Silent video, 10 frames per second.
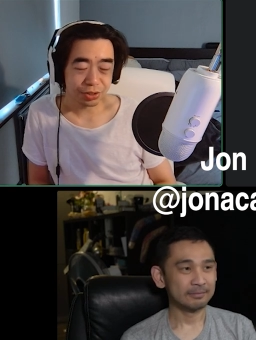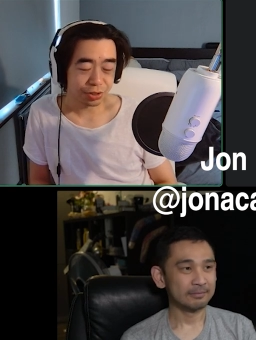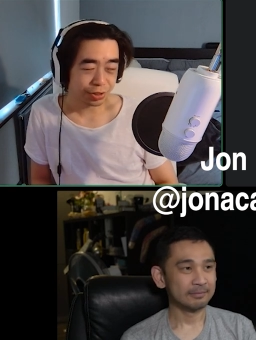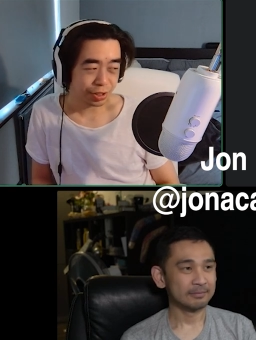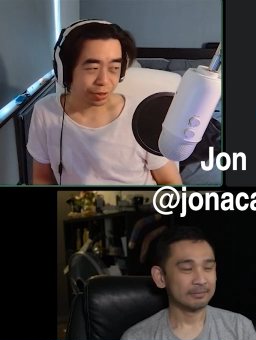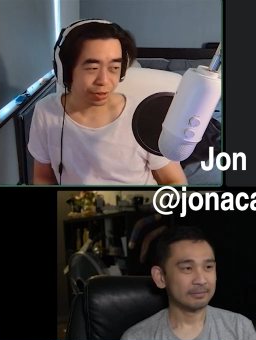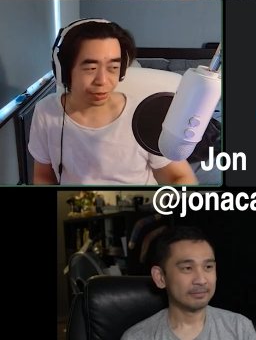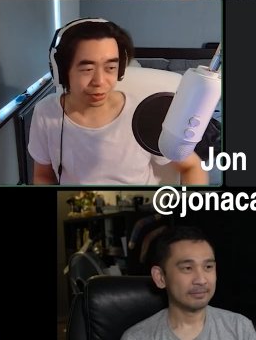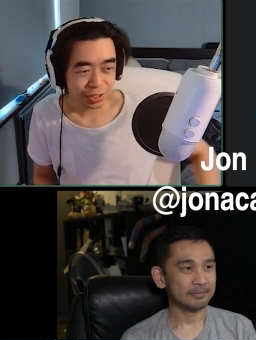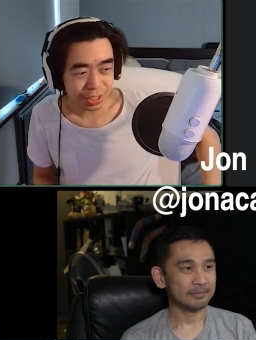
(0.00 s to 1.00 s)

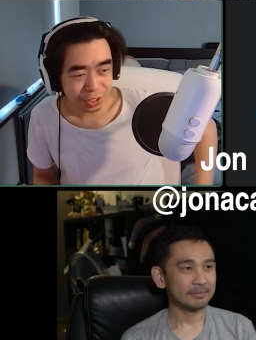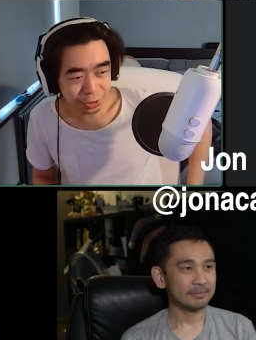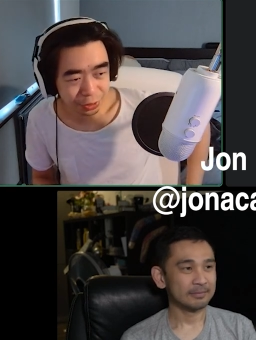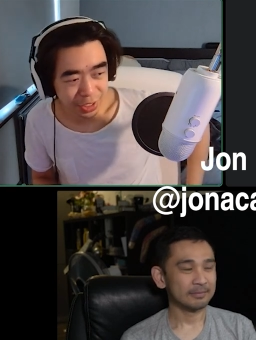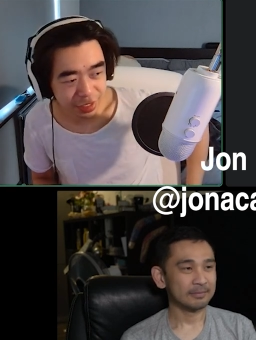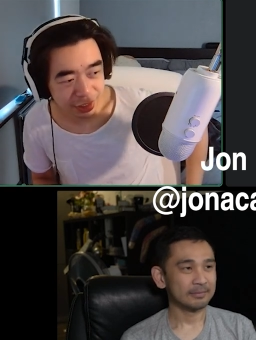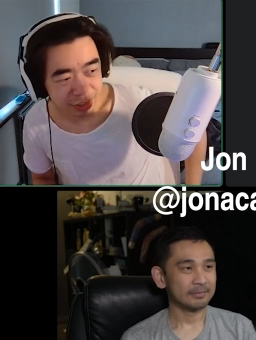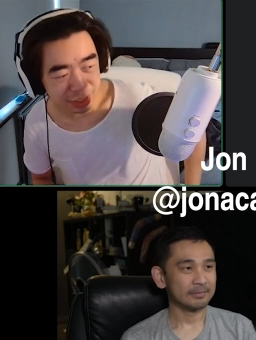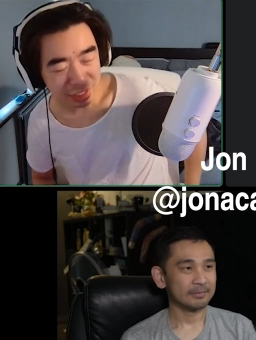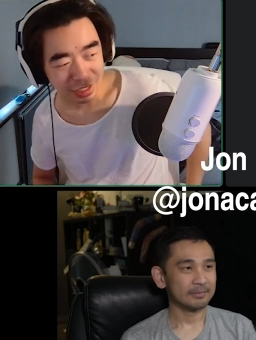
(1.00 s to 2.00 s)
Speaker 1: Jonacario, J O N
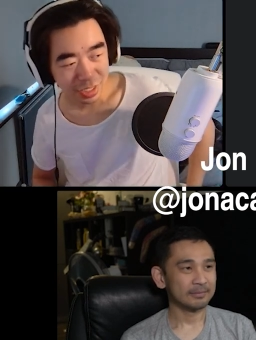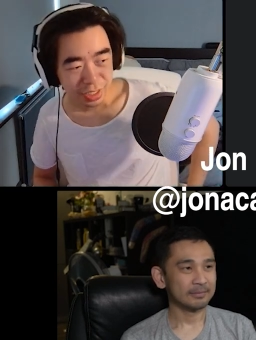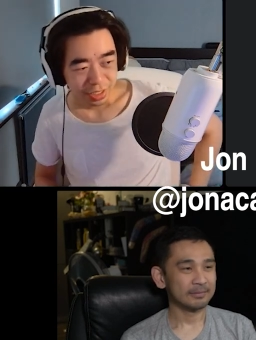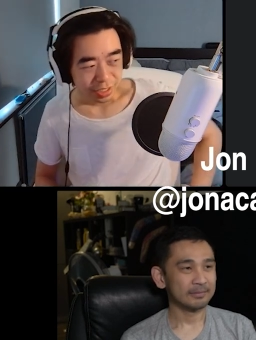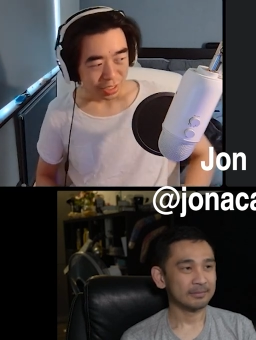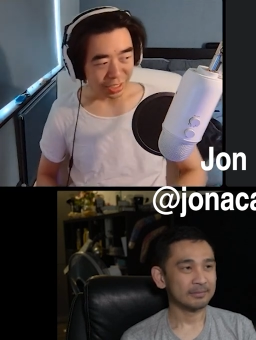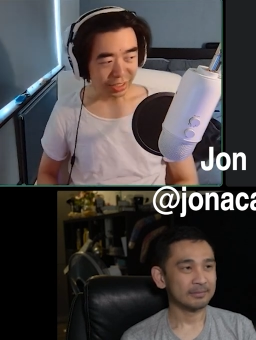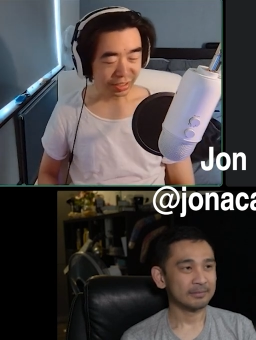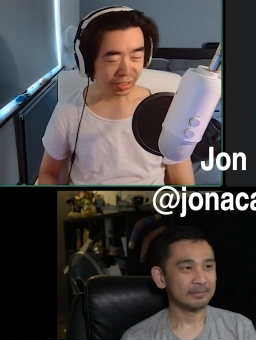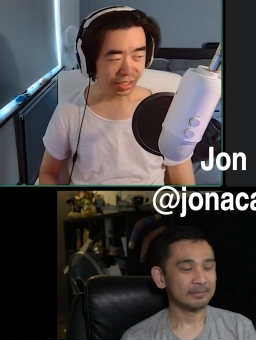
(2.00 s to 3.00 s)
A
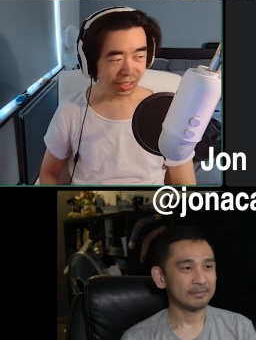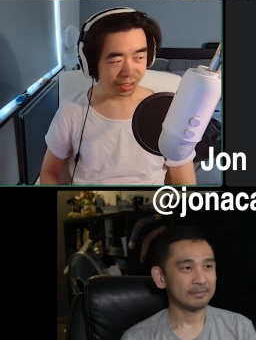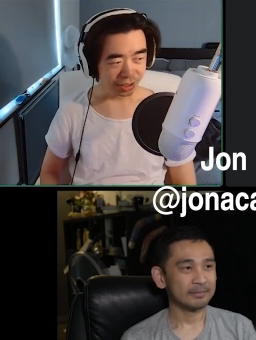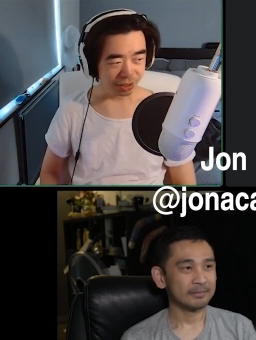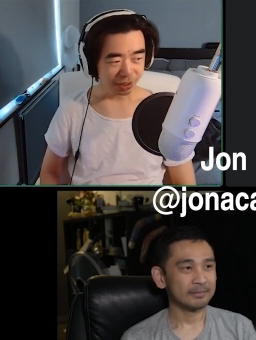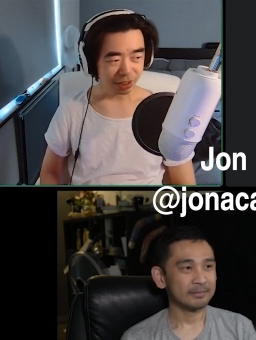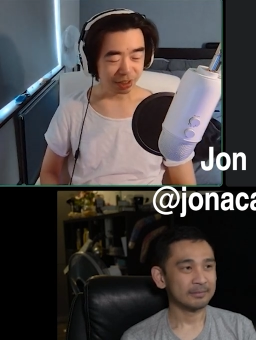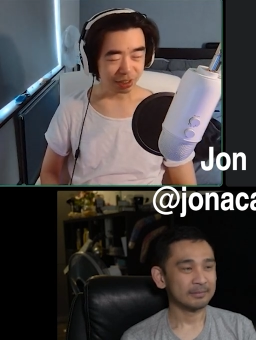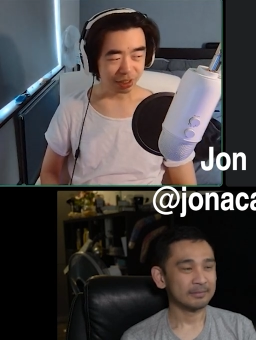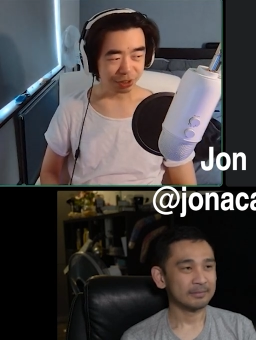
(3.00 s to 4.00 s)
C A
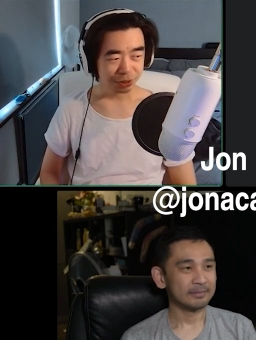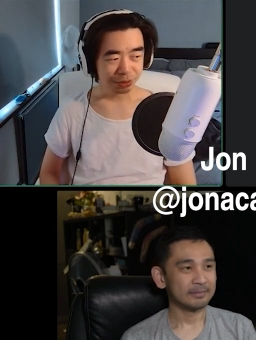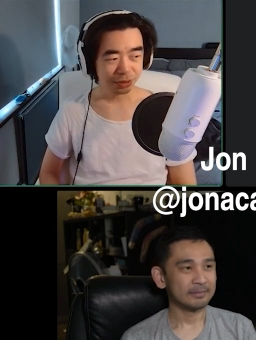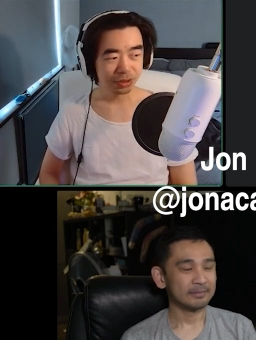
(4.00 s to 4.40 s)
R I O.